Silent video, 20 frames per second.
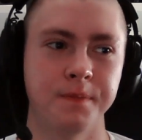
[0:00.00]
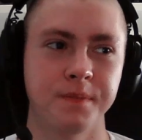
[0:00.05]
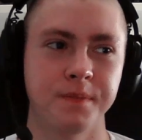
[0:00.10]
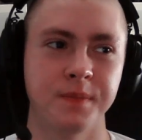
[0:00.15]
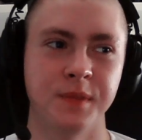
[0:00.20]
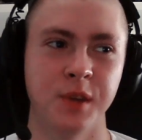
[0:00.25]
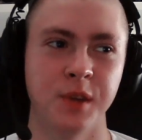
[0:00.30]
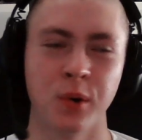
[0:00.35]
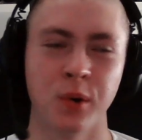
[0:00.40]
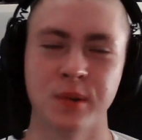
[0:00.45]

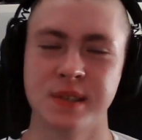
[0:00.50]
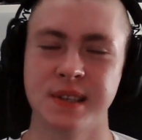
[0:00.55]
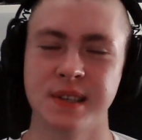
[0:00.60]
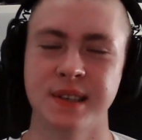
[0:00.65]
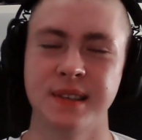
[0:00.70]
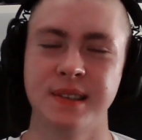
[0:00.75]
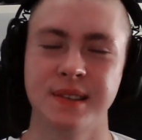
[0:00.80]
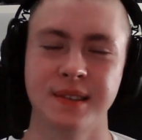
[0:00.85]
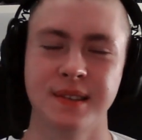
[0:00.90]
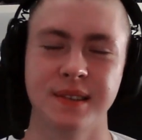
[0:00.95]
dose
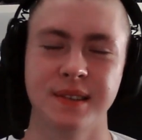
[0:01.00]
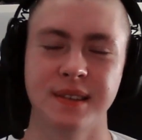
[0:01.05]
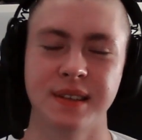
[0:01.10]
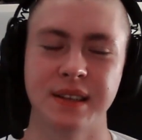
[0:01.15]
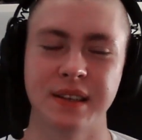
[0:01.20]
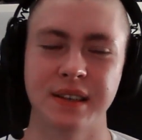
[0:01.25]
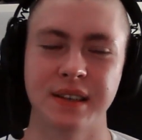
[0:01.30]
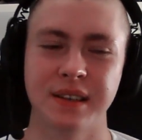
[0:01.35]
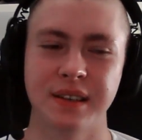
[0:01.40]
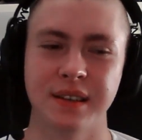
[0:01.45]
it
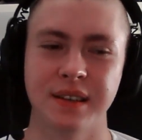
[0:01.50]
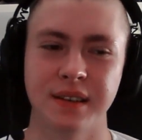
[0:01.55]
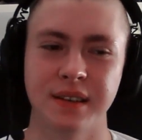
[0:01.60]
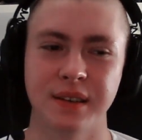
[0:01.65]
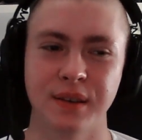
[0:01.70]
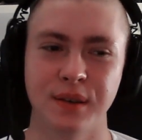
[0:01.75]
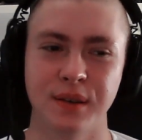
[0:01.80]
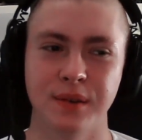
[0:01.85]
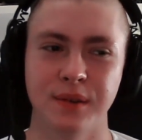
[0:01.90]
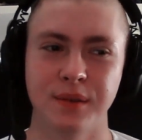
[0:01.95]

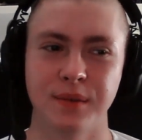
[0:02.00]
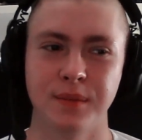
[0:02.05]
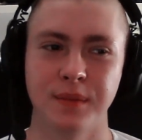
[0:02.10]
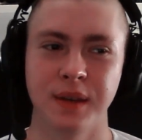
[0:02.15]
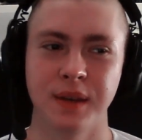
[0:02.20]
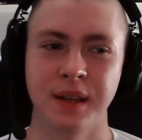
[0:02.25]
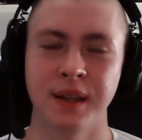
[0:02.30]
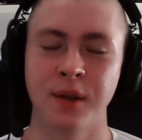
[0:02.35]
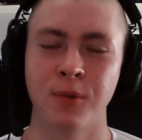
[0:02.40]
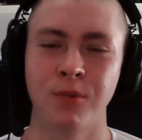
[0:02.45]

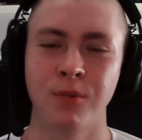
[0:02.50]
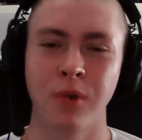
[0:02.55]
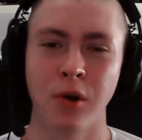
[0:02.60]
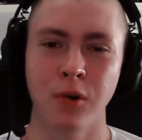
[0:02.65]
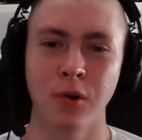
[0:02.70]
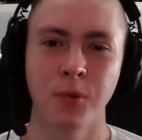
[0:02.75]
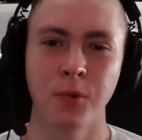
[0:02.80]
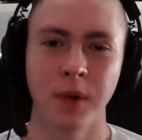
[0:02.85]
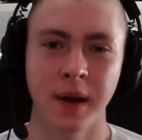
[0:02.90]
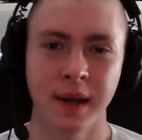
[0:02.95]
in a wrong
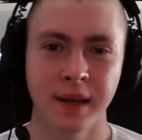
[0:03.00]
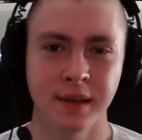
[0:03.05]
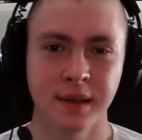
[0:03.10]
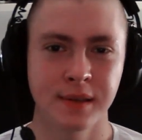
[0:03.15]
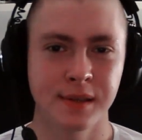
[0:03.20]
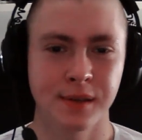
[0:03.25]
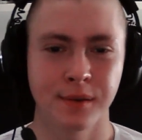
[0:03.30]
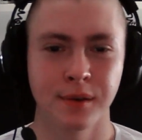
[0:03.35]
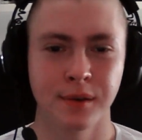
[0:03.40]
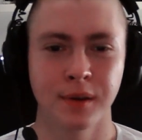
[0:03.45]
way,
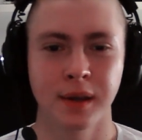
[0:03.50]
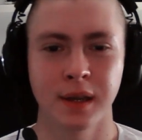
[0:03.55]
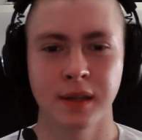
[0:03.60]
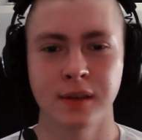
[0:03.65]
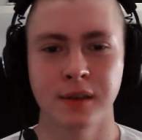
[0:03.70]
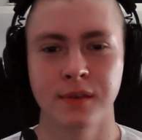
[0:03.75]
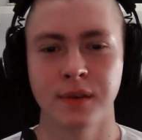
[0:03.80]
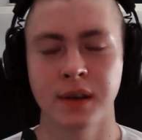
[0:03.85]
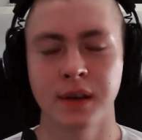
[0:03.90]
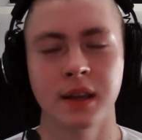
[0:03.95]
so you can
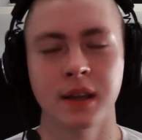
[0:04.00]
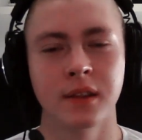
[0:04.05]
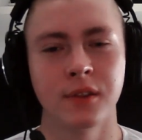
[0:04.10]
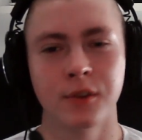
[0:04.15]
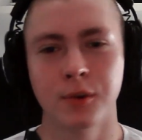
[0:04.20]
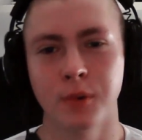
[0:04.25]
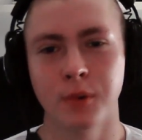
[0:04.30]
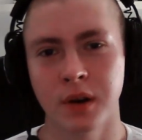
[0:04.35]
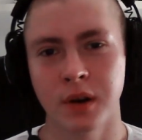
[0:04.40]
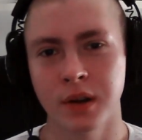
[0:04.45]
drink it
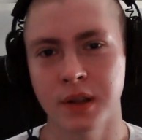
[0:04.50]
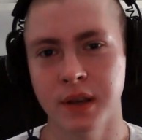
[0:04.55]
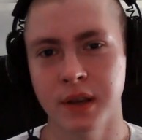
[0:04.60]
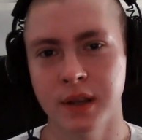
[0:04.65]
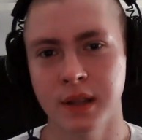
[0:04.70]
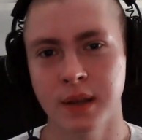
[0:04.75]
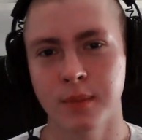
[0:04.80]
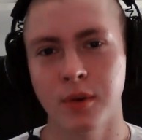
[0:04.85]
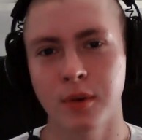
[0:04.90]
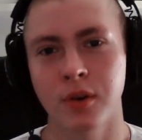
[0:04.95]
too early in
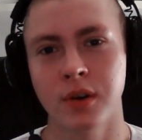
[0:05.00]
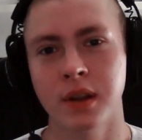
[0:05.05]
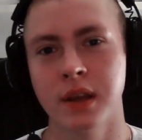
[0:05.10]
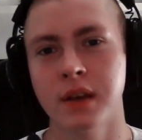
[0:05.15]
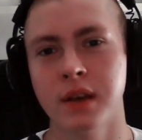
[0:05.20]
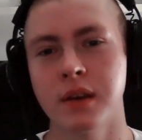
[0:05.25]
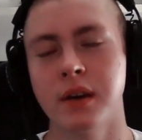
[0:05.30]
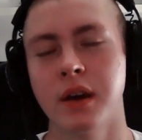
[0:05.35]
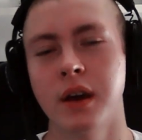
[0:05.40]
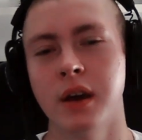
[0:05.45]
the
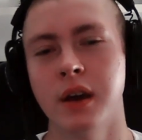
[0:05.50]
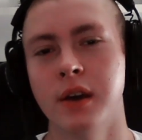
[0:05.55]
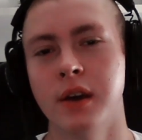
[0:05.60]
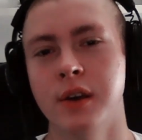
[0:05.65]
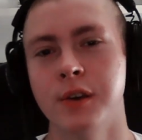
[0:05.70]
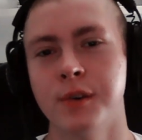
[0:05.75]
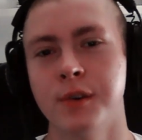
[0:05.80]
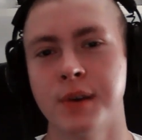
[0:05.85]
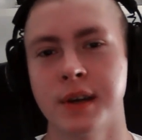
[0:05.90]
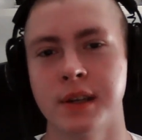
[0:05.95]
morning.
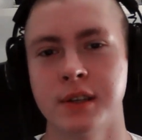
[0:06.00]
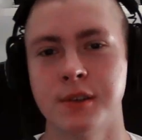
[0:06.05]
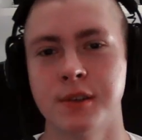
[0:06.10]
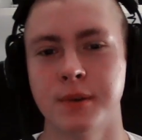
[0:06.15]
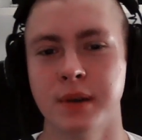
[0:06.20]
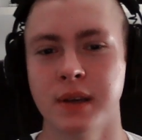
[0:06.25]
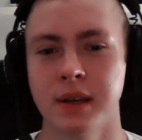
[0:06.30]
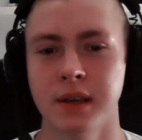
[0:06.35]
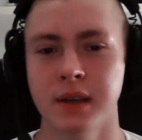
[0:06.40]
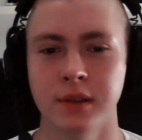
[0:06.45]
You can
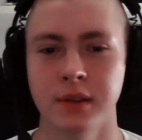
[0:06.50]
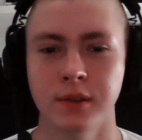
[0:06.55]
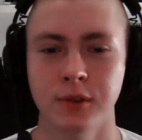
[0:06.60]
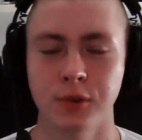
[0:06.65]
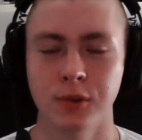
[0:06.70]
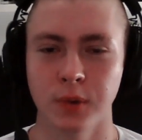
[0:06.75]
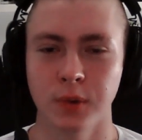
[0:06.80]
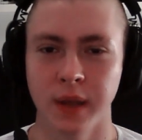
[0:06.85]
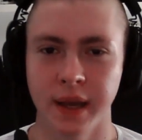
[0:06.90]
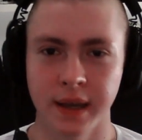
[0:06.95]
drink it
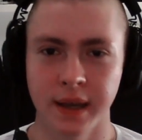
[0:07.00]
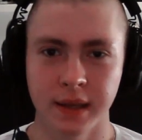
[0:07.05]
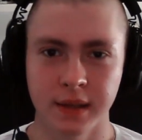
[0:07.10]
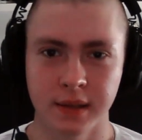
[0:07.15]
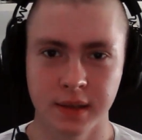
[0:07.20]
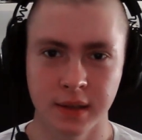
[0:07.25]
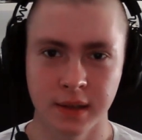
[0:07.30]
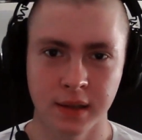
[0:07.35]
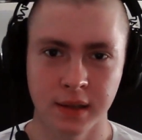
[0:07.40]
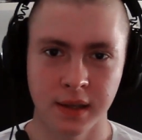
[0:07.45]
too late
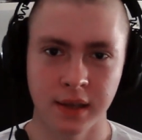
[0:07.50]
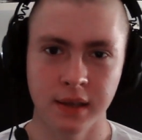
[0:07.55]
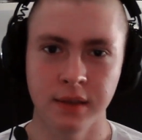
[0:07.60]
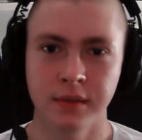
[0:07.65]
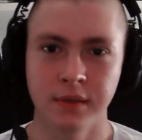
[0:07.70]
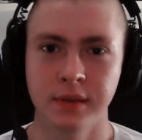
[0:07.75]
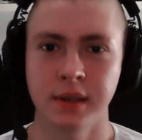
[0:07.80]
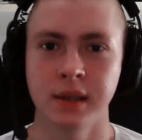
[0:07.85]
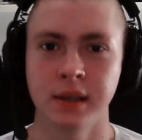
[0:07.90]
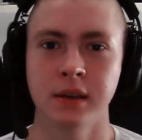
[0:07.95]
in the
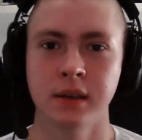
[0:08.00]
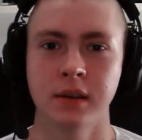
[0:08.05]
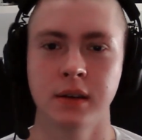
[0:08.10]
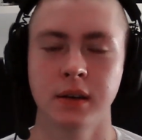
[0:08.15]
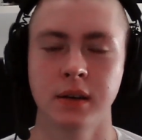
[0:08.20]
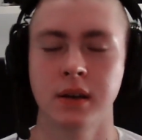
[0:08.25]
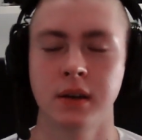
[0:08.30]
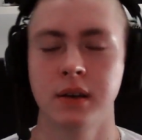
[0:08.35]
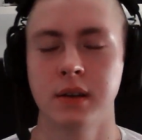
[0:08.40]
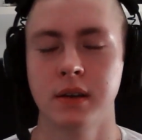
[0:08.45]
evening.
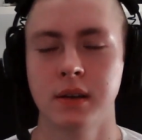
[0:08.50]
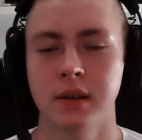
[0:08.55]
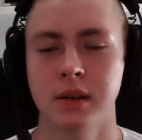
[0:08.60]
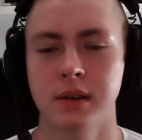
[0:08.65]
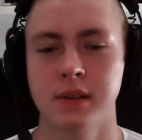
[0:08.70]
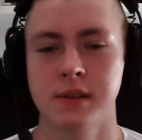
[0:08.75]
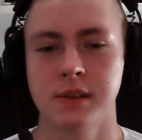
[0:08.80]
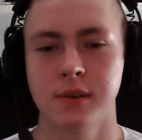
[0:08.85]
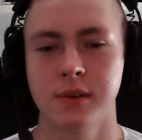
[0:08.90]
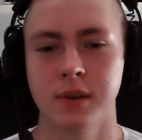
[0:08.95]

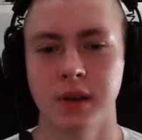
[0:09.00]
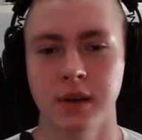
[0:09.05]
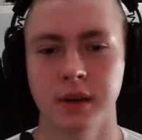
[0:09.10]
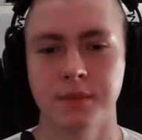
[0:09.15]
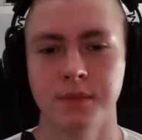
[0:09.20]
So yeah,